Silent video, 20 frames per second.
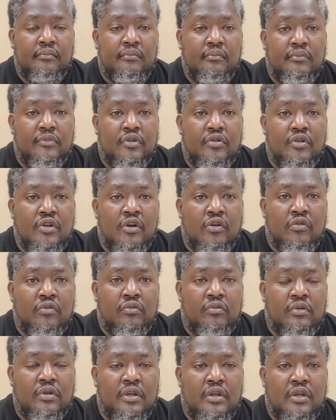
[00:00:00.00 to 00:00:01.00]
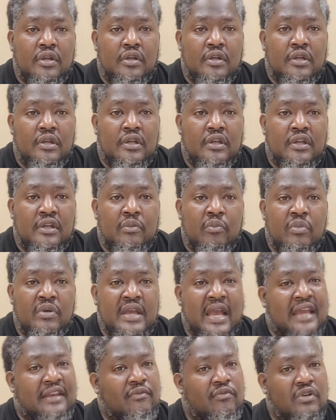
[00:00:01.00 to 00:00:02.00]
You know, we
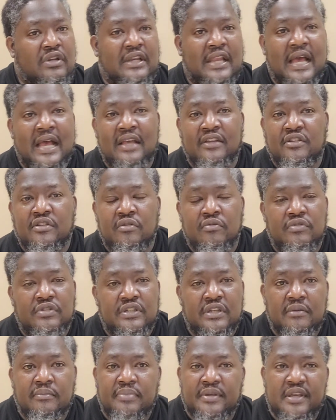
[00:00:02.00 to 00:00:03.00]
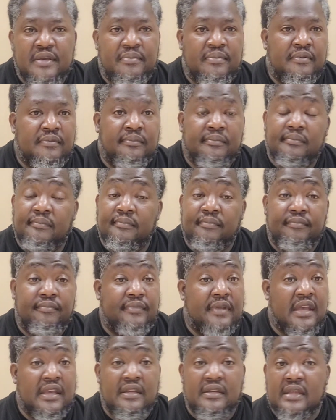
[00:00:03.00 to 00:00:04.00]
got to realize too, some people,
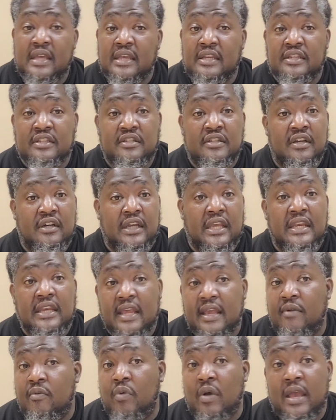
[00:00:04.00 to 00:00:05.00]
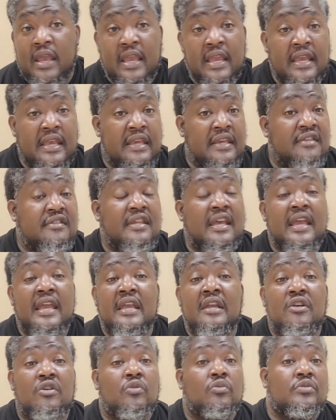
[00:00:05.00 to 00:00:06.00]
they stuck in their ways, they
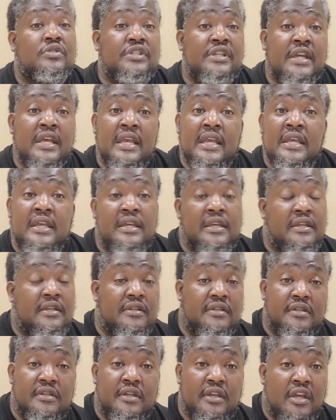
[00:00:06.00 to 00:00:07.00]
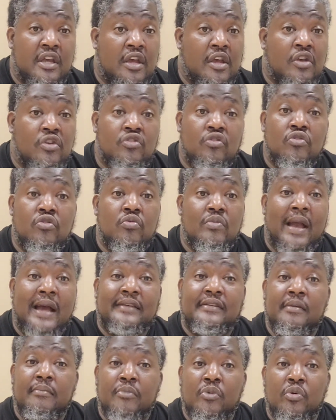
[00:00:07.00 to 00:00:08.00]
ain't gonna change. So you
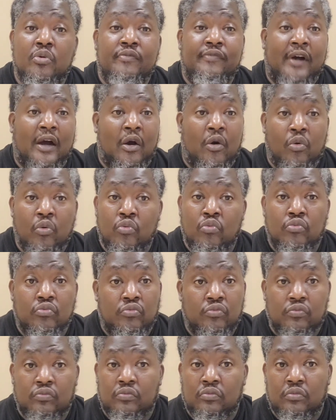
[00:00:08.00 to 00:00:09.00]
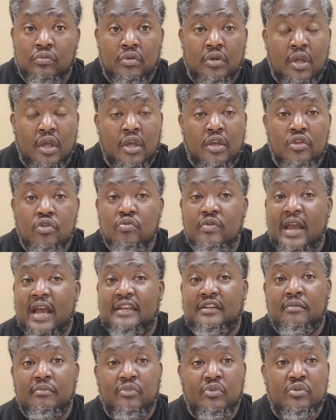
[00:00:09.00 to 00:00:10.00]
got to move on. You
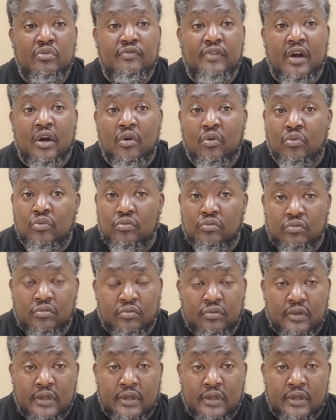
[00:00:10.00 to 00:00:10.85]
got to move on.